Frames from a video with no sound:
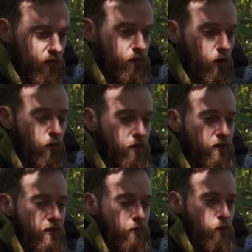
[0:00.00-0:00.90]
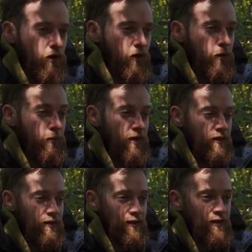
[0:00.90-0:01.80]
good tripod is well
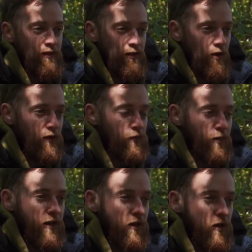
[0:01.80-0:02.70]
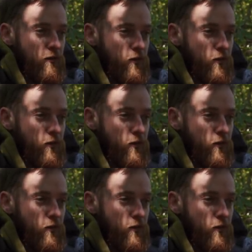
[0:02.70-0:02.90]
recommended, and you don't have to pay the earth